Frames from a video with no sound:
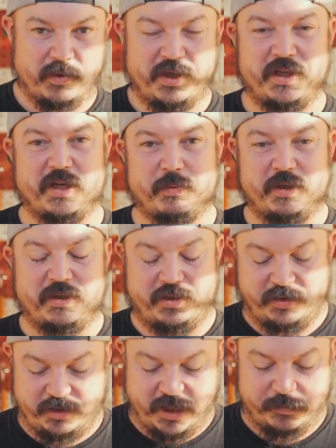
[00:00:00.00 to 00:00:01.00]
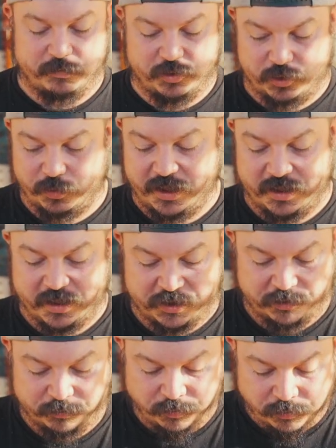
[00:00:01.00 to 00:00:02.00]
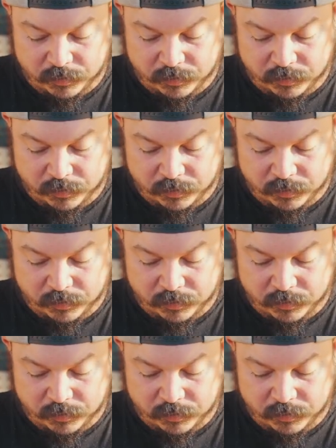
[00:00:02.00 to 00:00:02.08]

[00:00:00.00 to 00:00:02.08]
And you get that really deep sweetness,